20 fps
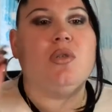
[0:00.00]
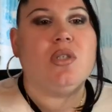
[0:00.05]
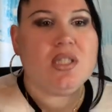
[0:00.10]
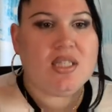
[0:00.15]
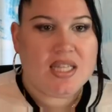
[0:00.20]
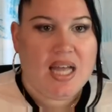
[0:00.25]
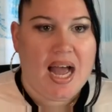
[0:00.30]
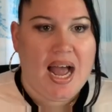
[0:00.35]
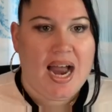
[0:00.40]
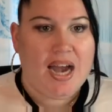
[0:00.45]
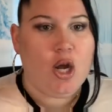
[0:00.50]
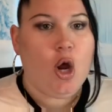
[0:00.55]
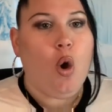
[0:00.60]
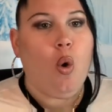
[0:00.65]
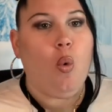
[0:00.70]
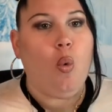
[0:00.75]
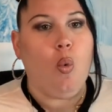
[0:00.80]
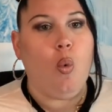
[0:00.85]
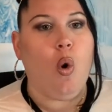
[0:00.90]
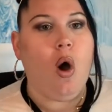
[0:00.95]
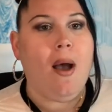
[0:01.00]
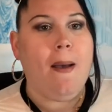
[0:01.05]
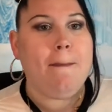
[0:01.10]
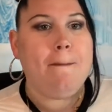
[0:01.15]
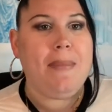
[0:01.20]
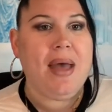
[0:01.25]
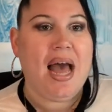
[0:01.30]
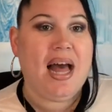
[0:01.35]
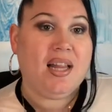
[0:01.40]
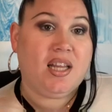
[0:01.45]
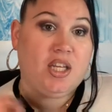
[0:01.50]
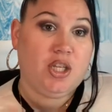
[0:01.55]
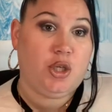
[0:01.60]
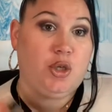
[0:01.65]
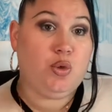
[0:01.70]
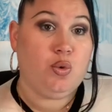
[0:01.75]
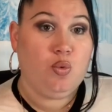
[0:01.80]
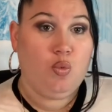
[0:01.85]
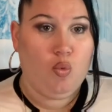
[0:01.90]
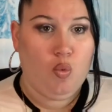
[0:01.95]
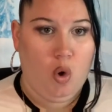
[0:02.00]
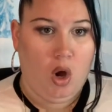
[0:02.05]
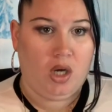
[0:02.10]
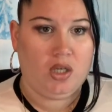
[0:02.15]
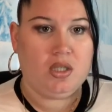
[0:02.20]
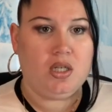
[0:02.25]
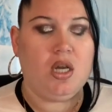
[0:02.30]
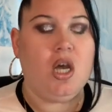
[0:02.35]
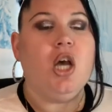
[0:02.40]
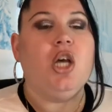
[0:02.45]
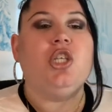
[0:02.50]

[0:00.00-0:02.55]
decide what palette you want.